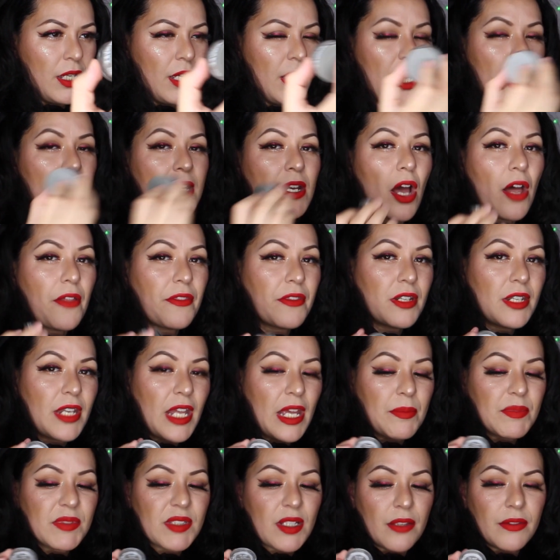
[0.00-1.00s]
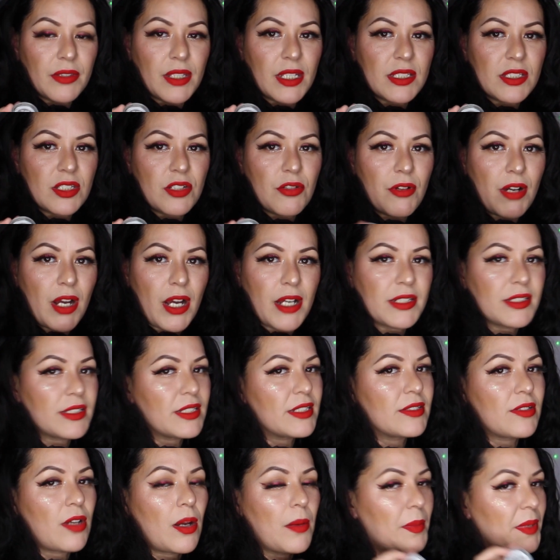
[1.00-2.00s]
And all the names on this, you guys,
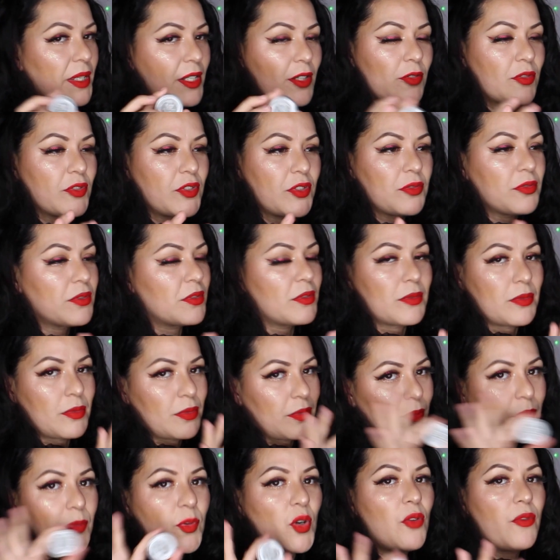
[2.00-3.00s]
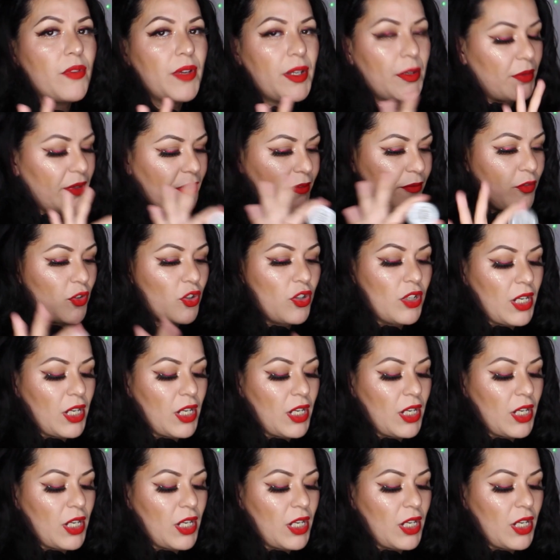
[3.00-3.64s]
is all Beetlejuice movie refer,